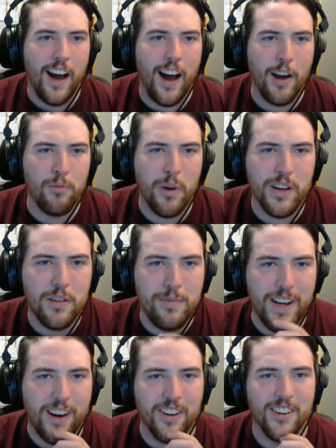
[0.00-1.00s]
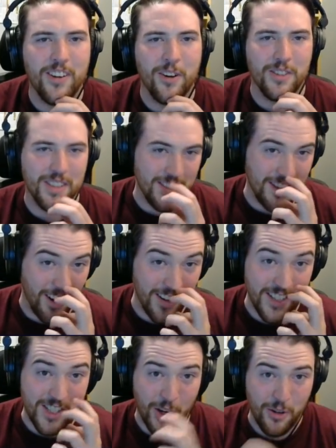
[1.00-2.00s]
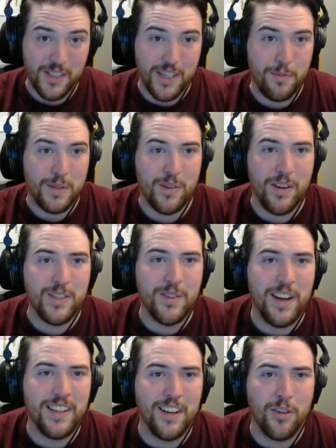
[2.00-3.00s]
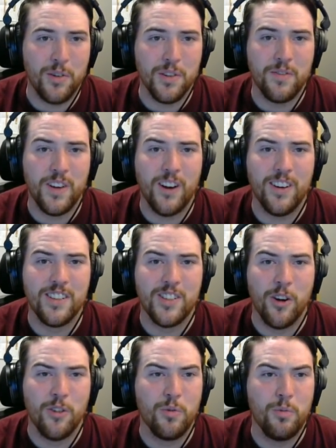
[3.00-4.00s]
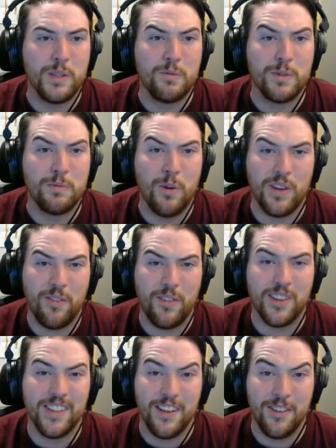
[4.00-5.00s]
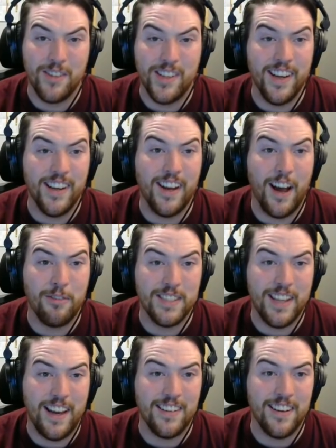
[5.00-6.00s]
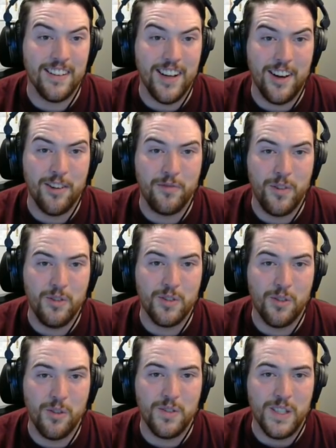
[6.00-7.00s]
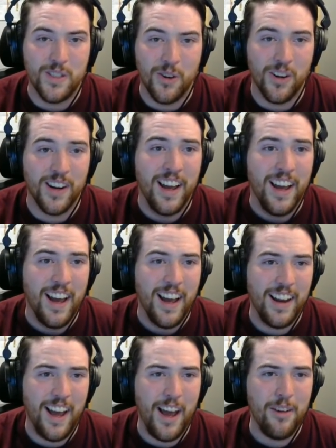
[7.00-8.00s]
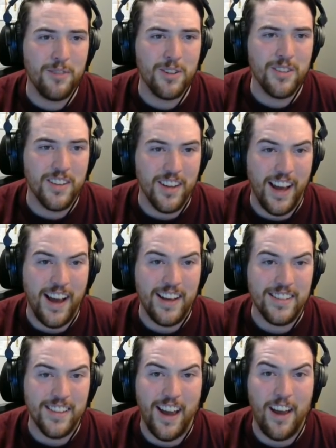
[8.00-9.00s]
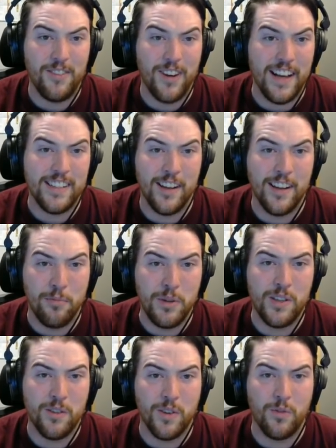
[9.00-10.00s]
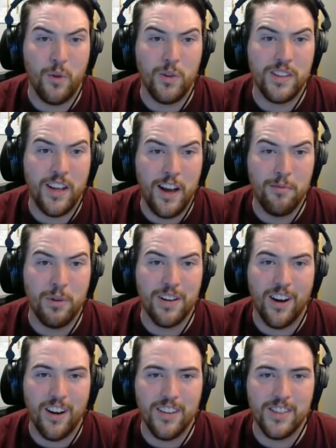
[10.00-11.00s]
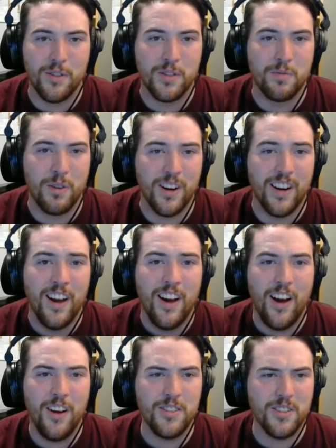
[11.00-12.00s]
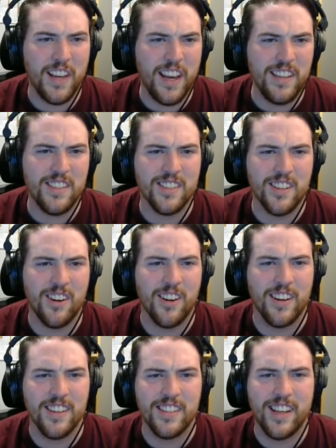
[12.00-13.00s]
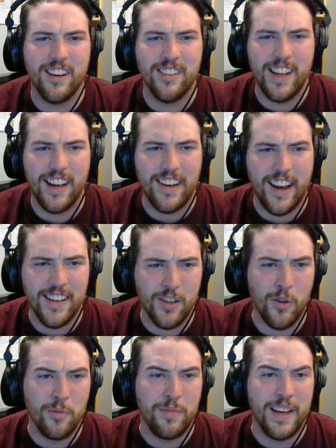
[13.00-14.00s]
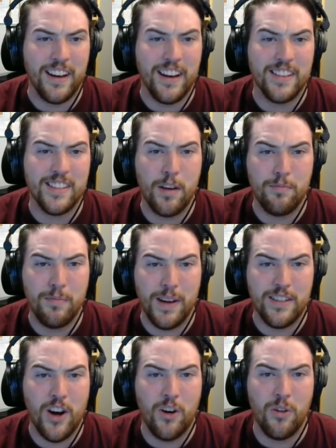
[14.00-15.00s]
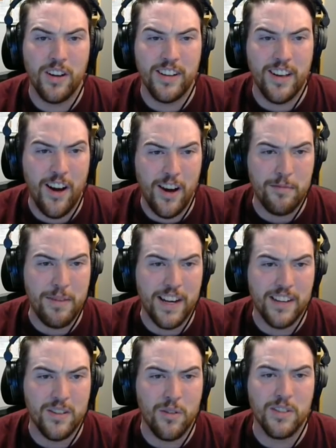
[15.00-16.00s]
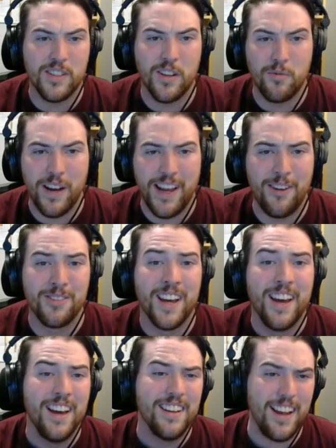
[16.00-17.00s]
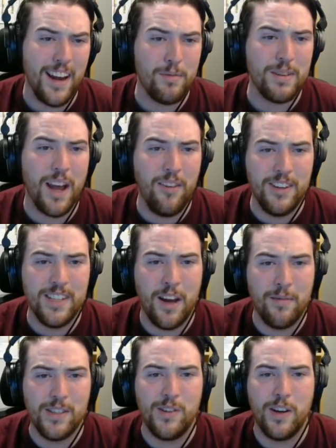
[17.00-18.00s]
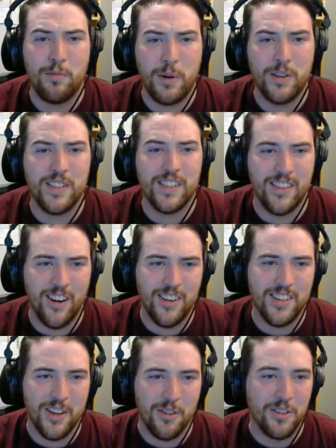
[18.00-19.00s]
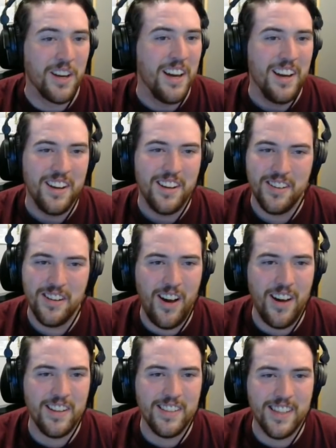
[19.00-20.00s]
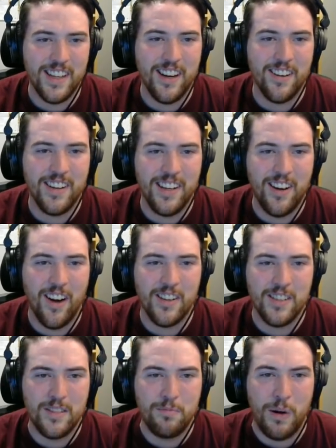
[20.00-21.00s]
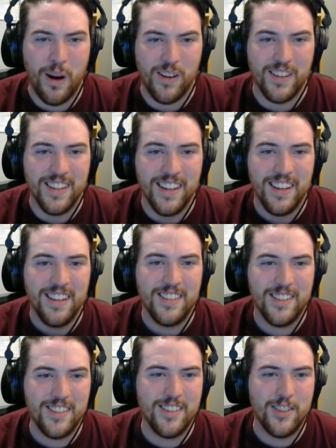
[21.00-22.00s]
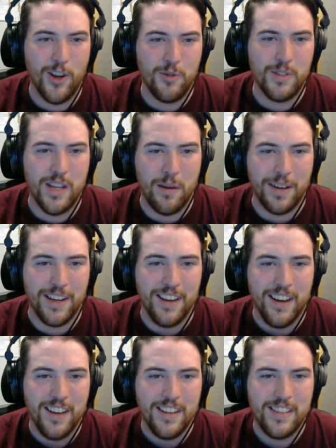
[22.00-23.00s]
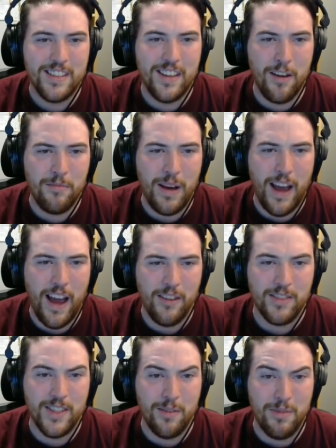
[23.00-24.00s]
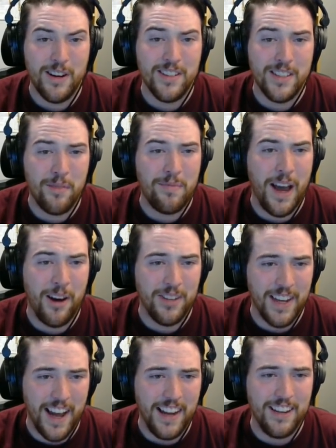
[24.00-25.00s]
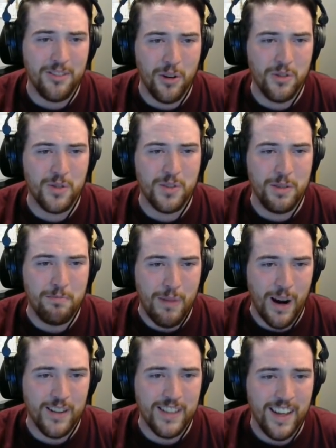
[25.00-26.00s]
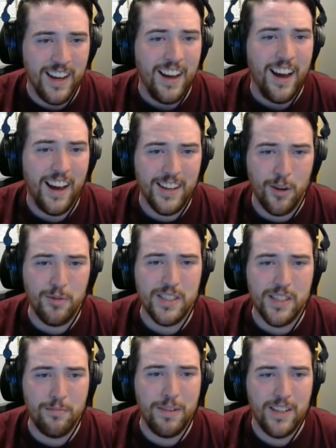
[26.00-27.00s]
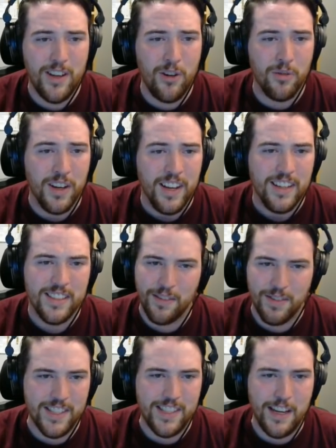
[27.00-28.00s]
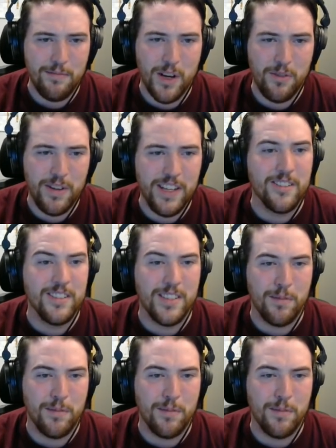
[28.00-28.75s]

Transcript: I wanted to make artichoke artichoke dip, so I tried to get a hold of an artichoke, which was more difficult than you'd think. I was at an entire Foods grocery store, and after the after asking the butcher for the fourth time where the artichokes were, altercations occurred, and security had to escort me, and I stubbed my toe on the automatic doors on the way out. That happened every time I tried to purchase an artichoke. Not the security guard part, just the toe stubbing somehow, somewhere, somehow in any grocery mart, I go and stub my toe. It's never the same toe either.